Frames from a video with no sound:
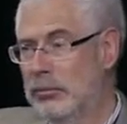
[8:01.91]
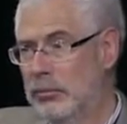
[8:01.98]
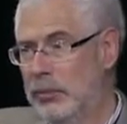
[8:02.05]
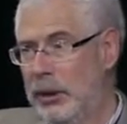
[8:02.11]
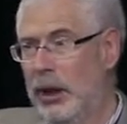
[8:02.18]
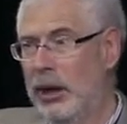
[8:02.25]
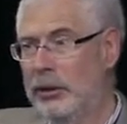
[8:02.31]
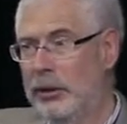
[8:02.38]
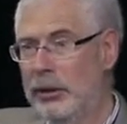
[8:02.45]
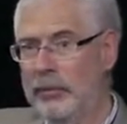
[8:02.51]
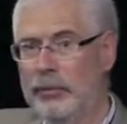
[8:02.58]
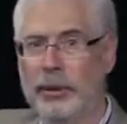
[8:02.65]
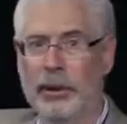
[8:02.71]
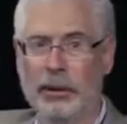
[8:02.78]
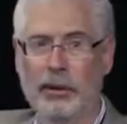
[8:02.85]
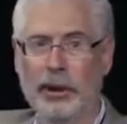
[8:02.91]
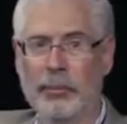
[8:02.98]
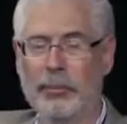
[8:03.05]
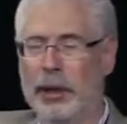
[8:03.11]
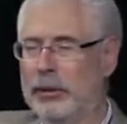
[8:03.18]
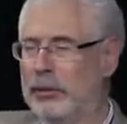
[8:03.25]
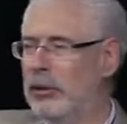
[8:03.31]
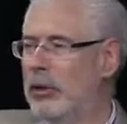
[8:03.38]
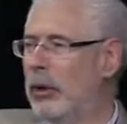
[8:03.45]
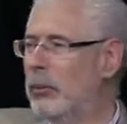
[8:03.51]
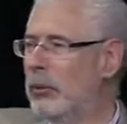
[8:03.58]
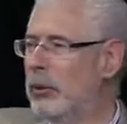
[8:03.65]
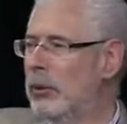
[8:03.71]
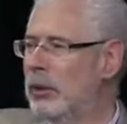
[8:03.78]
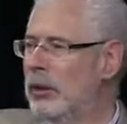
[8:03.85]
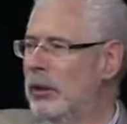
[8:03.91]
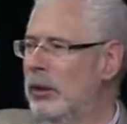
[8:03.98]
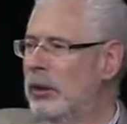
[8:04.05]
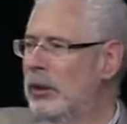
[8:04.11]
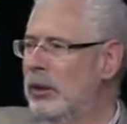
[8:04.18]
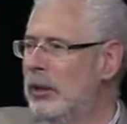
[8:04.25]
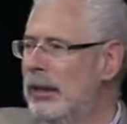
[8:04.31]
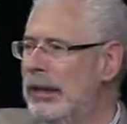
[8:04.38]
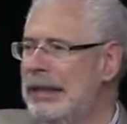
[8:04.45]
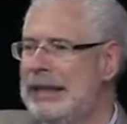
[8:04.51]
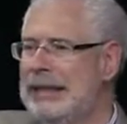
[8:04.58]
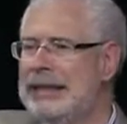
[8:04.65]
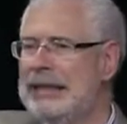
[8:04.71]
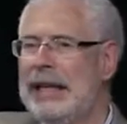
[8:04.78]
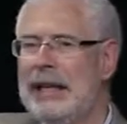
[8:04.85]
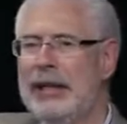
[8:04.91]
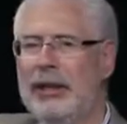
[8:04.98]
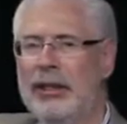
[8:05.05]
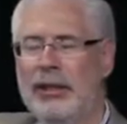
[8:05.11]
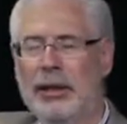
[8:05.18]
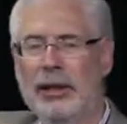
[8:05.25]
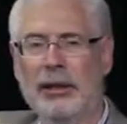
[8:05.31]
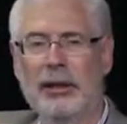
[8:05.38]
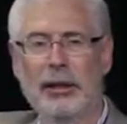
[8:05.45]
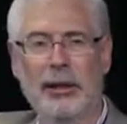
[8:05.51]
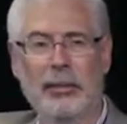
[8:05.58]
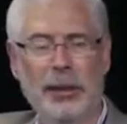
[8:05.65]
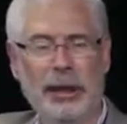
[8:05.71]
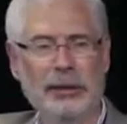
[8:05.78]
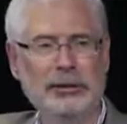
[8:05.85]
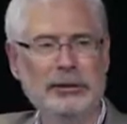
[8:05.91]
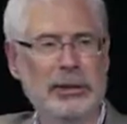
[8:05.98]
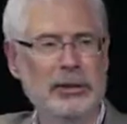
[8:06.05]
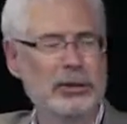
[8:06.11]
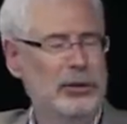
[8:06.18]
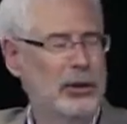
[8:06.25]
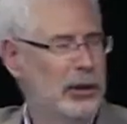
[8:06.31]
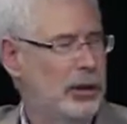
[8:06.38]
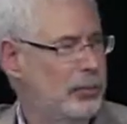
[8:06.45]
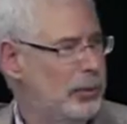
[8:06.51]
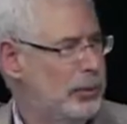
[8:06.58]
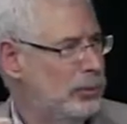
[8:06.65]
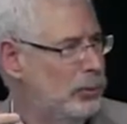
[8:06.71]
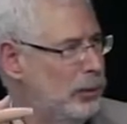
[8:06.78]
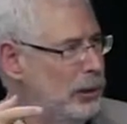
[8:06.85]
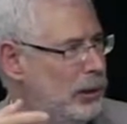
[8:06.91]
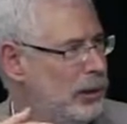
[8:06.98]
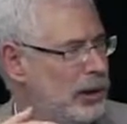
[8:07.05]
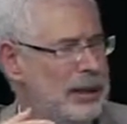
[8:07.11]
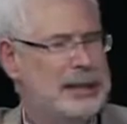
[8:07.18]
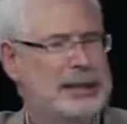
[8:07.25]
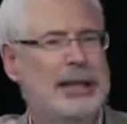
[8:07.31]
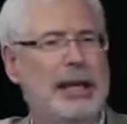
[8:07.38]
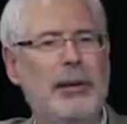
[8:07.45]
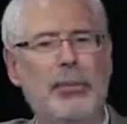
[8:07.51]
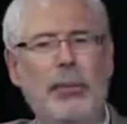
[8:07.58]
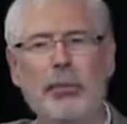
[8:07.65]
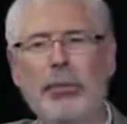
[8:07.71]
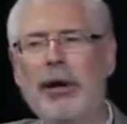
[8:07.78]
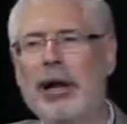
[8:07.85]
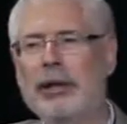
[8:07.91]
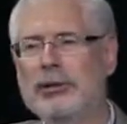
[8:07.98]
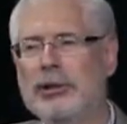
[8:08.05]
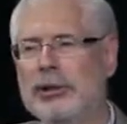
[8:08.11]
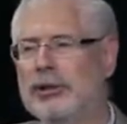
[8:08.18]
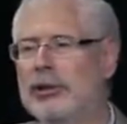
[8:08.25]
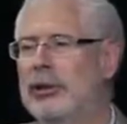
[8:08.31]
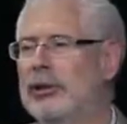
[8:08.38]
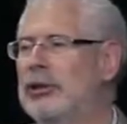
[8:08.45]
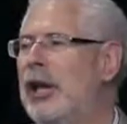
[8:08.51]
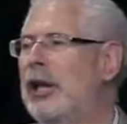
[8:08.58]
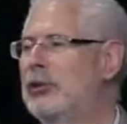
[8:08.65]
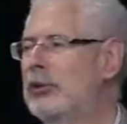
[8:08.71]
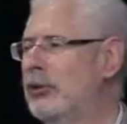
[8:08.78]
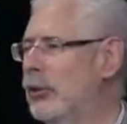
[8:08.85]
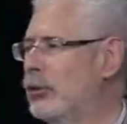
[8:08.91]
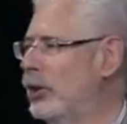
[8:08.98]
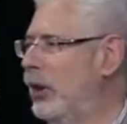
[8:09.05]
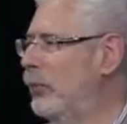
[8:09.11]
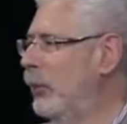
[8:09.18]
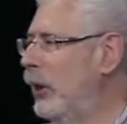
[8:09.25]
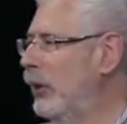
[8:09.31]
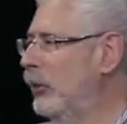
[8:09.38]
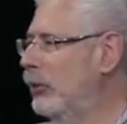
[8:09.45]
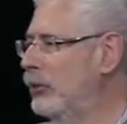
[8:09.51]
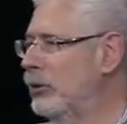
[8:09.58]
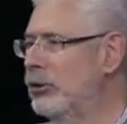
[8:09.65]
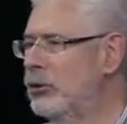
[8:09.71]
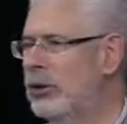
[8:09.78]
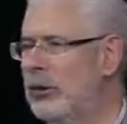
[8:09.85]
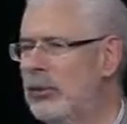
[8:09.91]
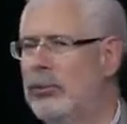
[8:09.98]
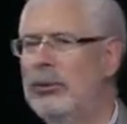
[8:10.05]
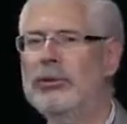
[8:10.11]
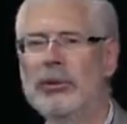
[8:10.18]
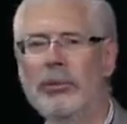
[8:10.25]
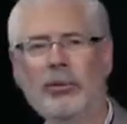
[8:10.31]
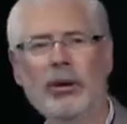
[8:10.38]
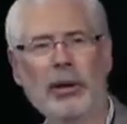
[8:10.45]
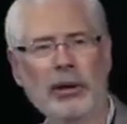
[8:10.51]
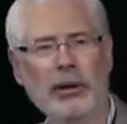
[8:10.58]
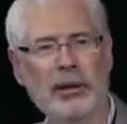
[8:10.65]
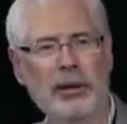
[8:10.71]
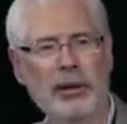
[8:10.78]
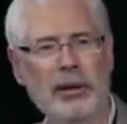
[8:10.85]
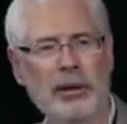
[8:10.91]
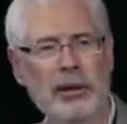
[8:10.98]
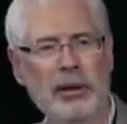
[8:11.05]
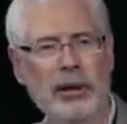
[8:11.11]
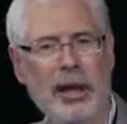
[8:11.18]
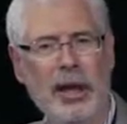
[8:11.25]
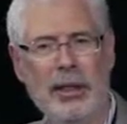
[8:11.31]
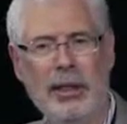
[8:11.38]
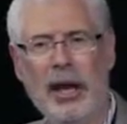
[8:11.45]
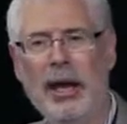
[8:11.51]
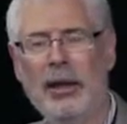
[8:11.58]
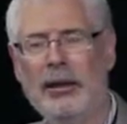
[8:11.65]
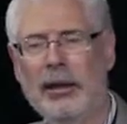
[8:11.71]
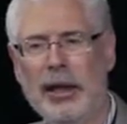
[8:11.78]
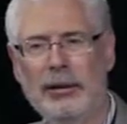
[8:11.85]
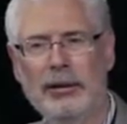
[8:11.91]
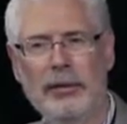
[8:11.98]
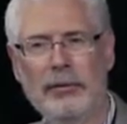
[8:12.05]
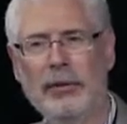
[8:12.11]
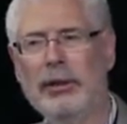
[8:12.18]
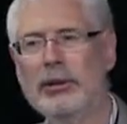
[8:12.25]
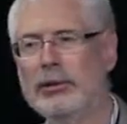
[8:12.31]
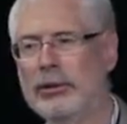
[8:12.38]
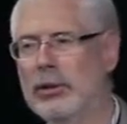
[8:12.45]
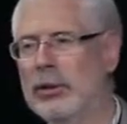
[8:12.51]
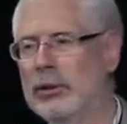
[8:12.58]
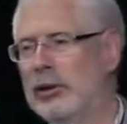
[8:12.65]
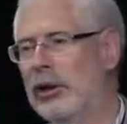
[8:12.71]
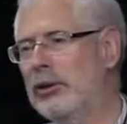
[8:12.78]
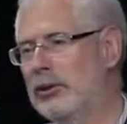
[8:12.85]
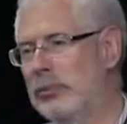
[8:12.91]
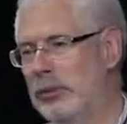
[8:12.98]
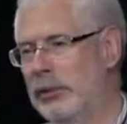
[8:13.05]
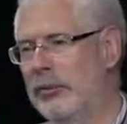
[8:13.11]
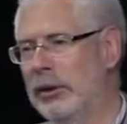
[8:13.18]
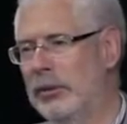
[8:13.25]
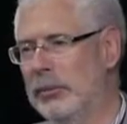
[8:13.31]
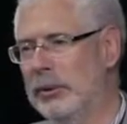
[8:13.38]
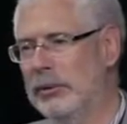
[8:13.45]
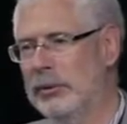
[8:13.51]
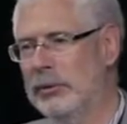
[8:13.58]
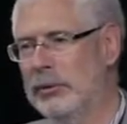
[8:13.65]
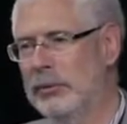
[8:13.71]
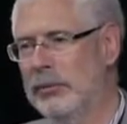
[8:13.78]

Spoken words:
Big idea, and I'll get back to that word. The second thing about the lean startup is we set up a process to test those hypotheses with some rigor. And that activity is called customer development.